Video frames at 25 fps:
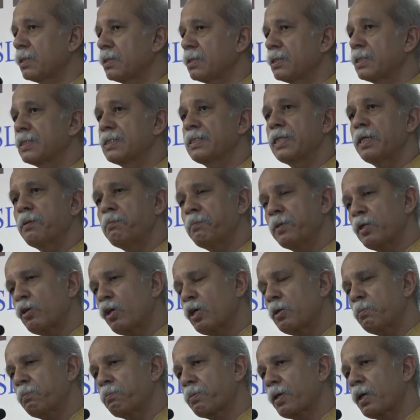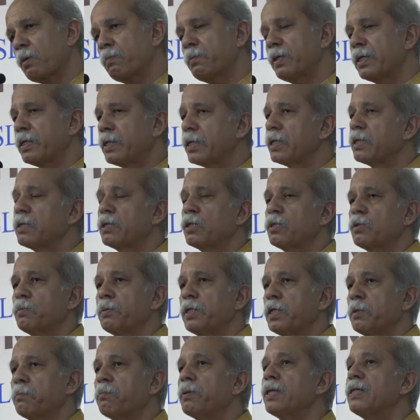This name may not probably ring too
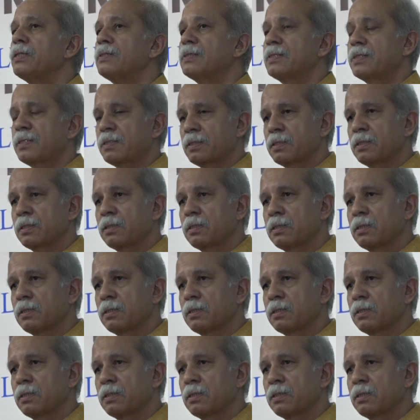many bells.